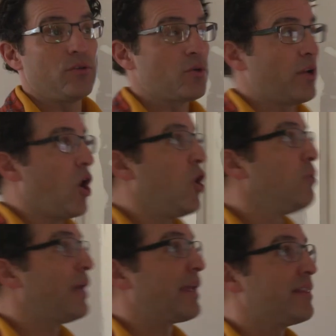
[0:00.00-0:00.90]
So on a
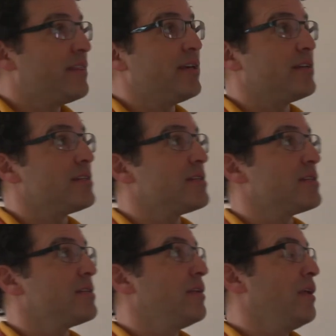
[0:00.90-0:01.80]
home like
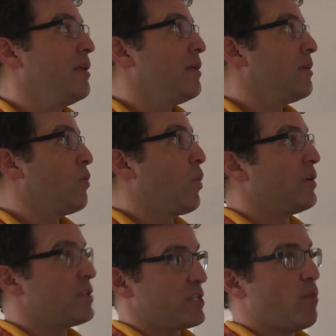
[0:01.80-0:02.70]
this, where
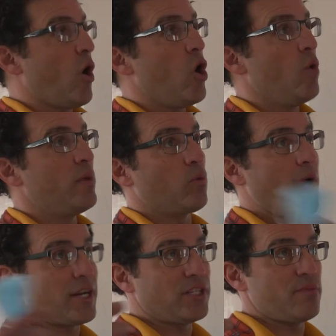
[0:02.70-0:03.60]
it's a small home and we're actually